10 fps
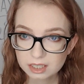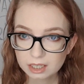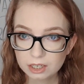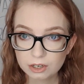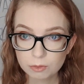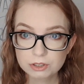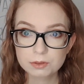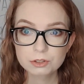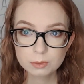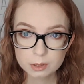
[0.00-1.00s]
thing in here, which I
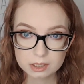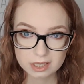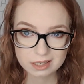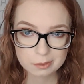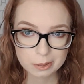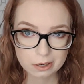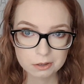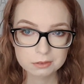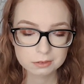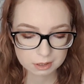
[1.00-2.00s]
was super excited
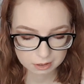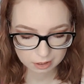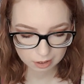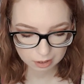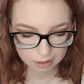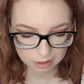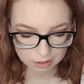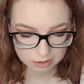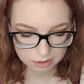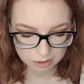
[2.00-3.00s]
about,
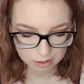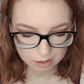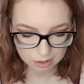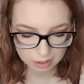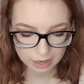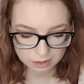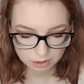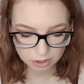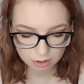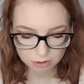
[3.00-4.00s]
is the
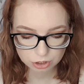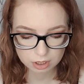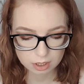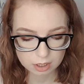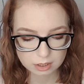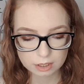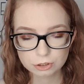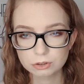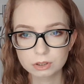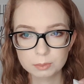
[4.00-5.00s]
Axiology
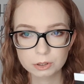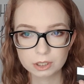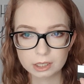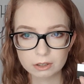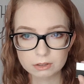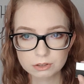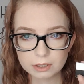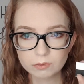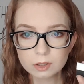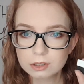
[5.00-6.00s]
Natural Lip Crayons.
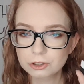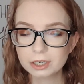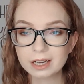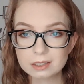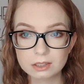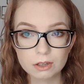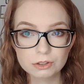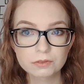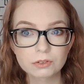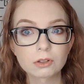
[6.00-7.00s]
I wanted to try
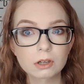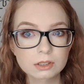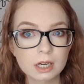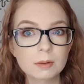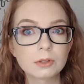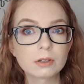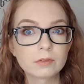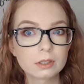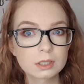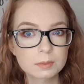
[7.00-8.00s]
Axiology for a long time. They are
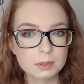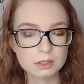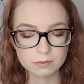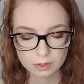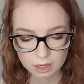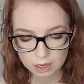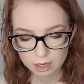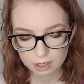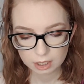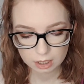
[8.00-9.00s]
very expensive.
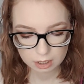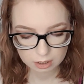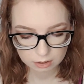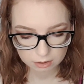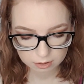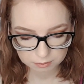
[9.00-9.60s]
And,